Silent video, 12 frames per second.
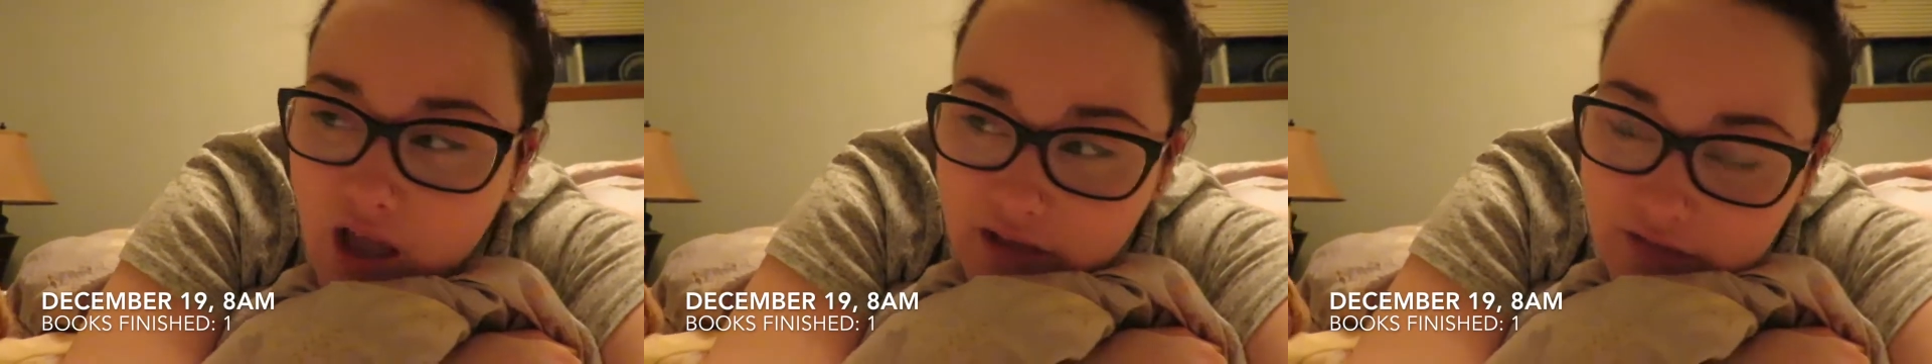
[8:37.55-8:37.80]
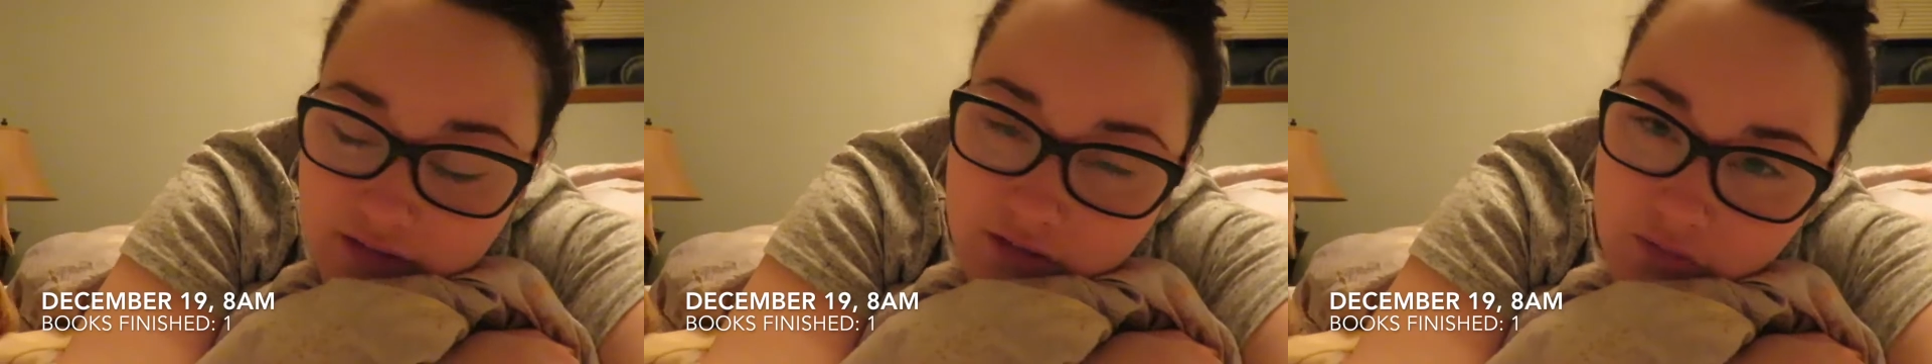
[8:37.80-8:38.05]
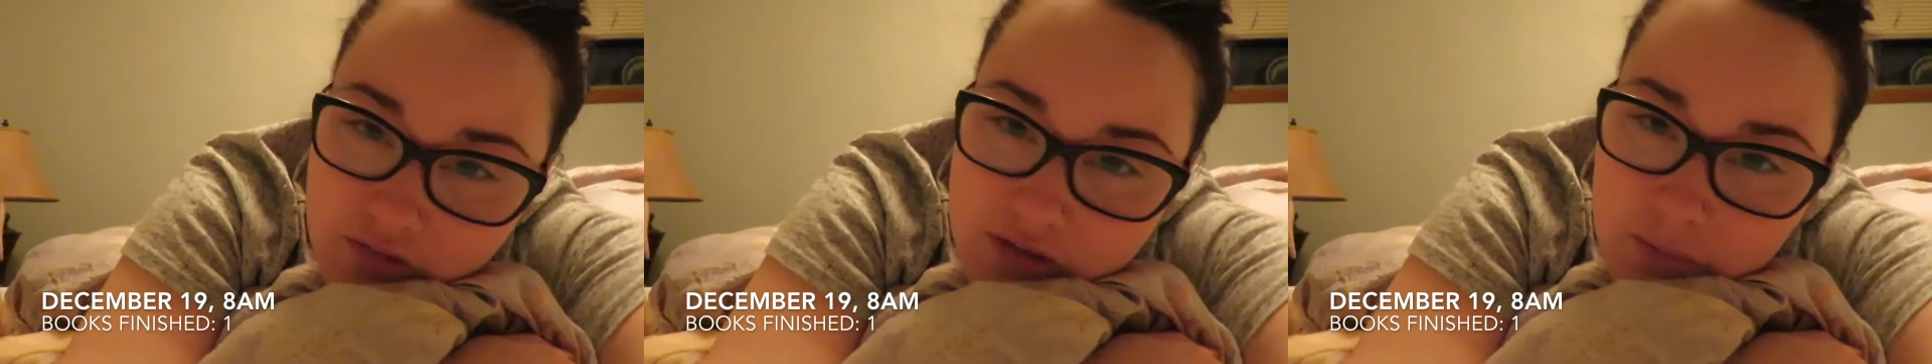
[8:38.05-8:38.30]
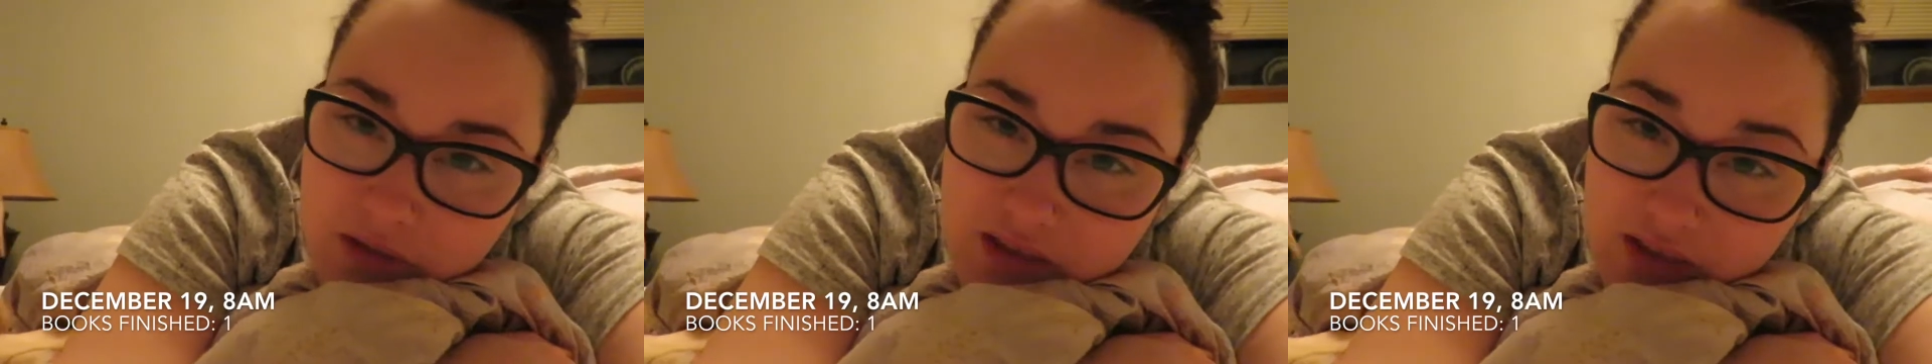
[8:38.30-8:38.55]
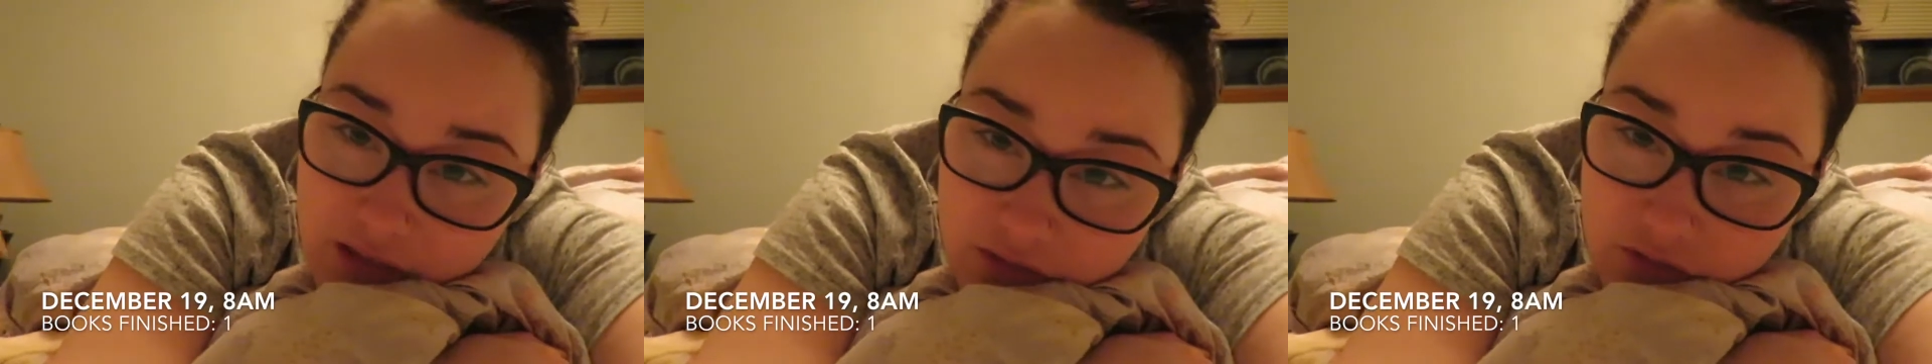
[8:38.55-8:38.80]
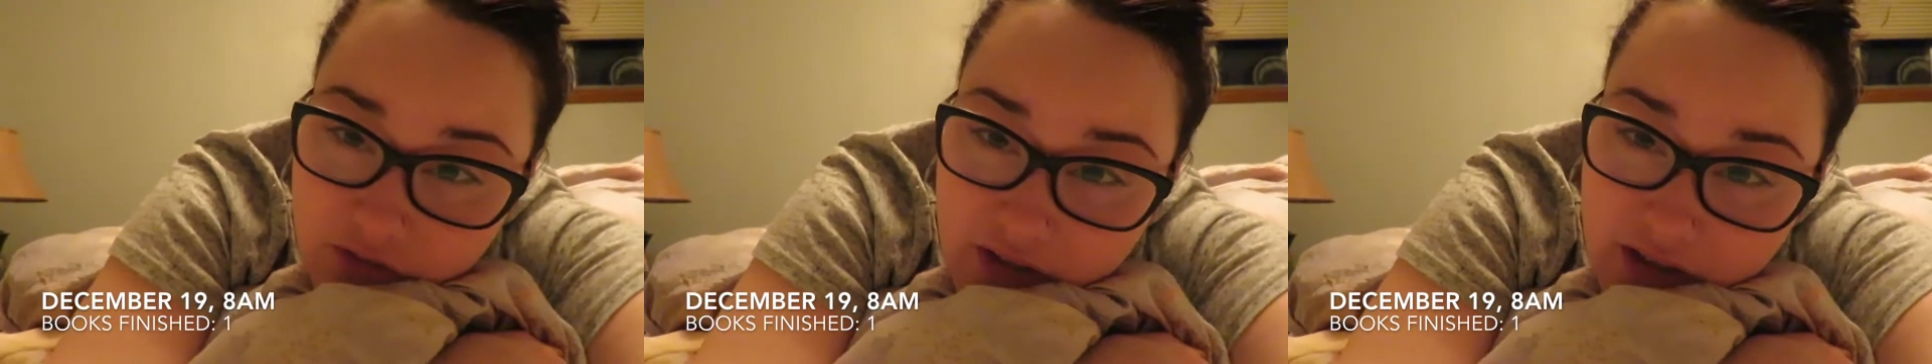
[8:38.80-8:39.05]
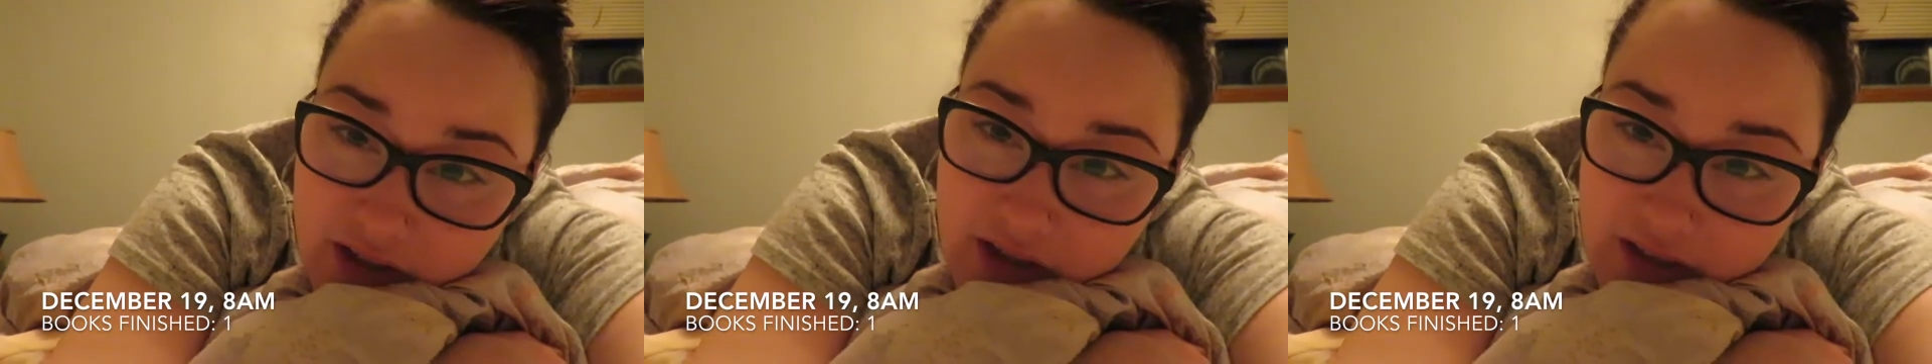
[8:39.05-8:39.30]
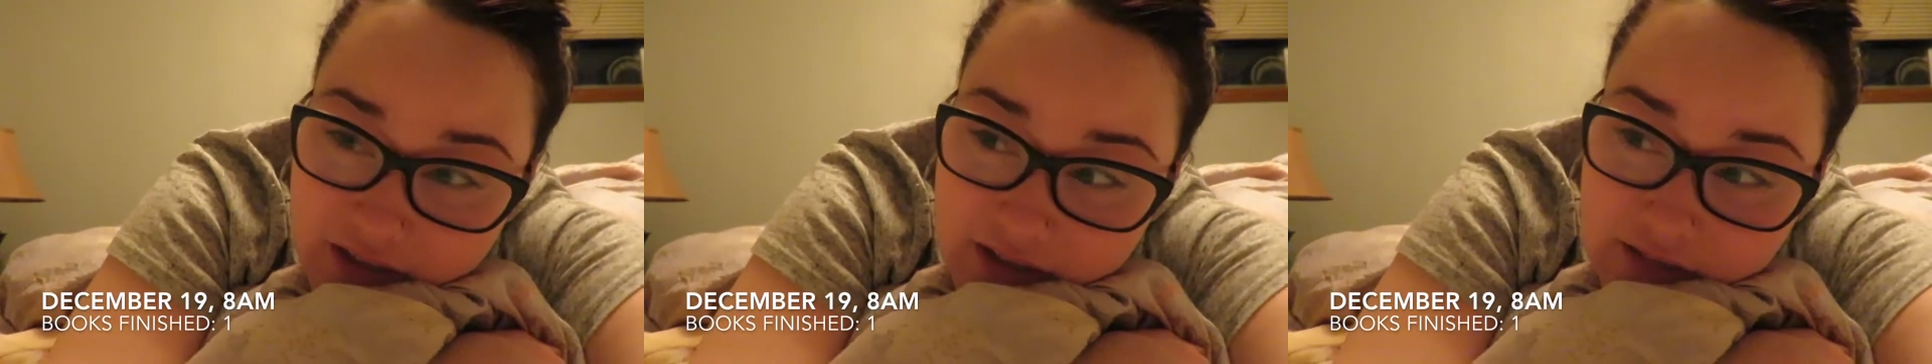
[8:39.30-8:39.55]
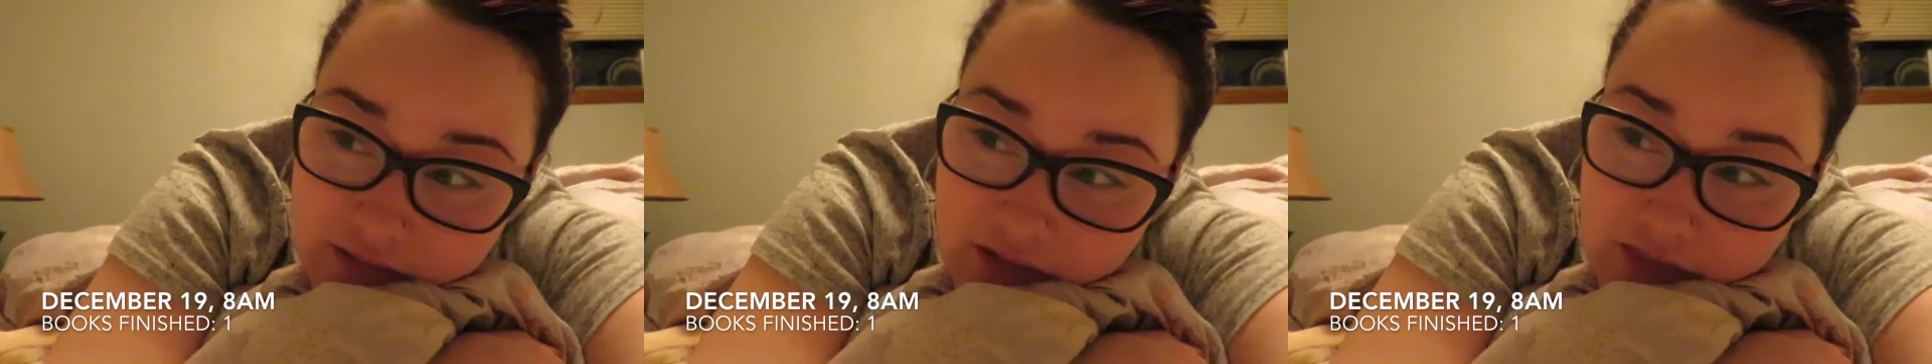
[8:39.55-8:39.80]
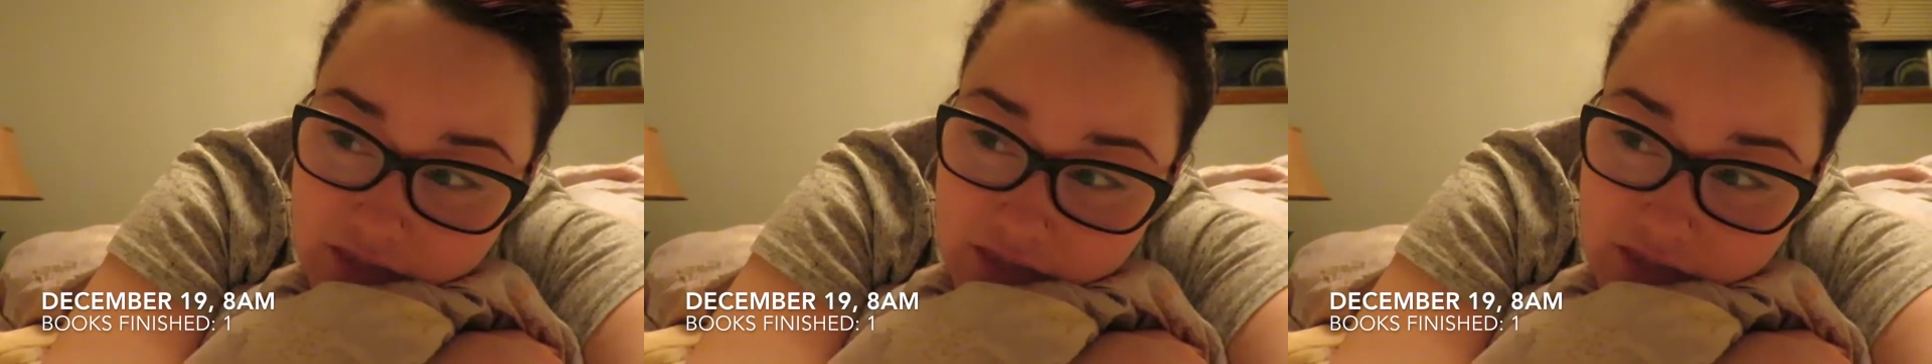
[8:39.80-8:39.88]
I did read a bit yesterday in